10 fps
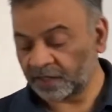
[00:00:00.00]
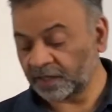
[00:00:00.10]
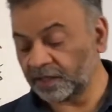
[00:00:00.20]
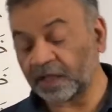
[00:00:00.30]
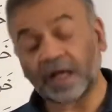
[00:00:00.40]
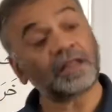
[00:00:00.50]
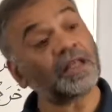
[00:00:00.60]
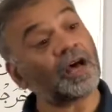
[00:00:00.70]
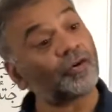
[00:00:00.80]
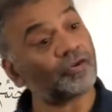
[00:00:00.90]
La
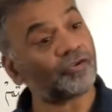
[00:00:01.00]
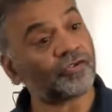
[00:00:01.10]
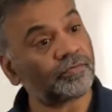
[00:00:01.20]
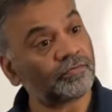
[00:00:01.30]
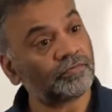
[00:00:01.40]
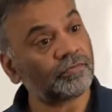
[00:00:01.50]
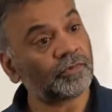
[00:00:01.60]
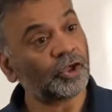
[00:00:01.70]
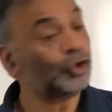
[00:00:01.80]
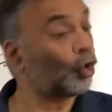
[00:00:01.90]
ta'khuz,
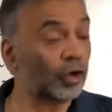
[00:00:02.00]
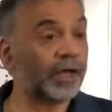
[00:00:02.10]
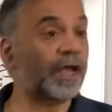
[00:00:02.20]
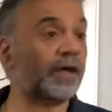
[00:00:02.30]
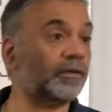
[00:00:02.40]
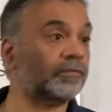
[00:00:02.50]
don't take.